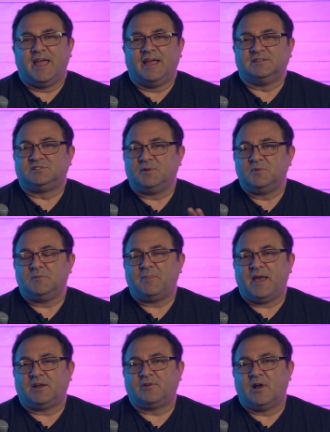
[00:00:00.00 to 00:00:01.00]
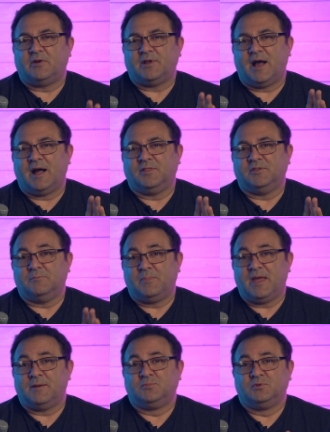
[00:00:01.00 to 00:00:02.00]
and some of the background on the
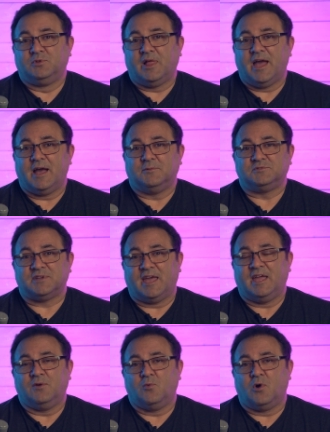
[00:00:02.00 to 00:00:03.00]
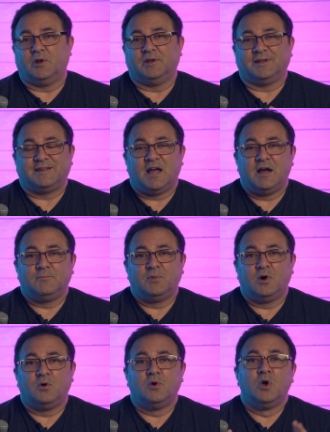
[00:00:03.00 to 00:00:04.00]
Bambu Lab's A1
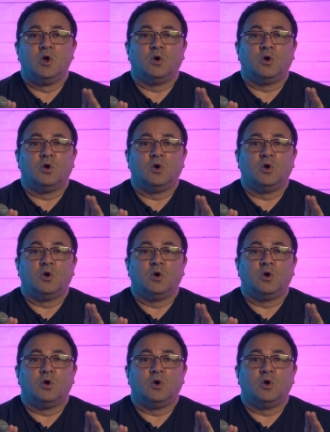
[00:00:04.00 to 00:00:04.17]
combo